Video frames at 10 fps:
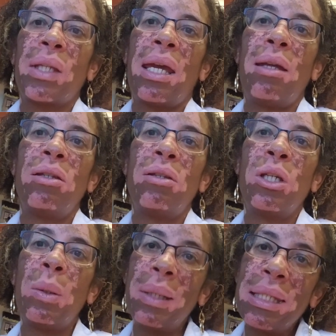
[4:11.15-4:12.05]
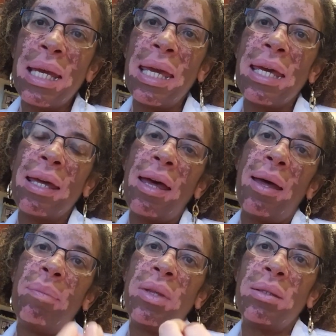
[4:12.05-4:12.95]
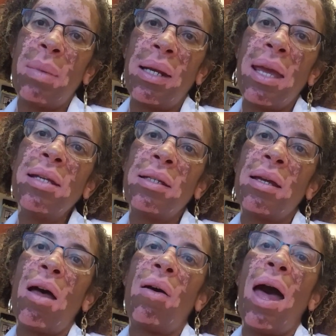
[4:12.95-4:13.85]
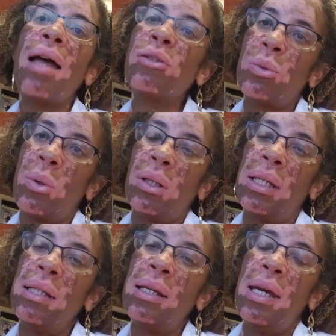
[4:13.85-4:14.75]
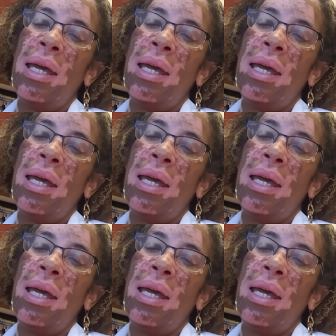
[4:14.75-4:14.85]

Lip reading: And you would take this medication called oxorelin,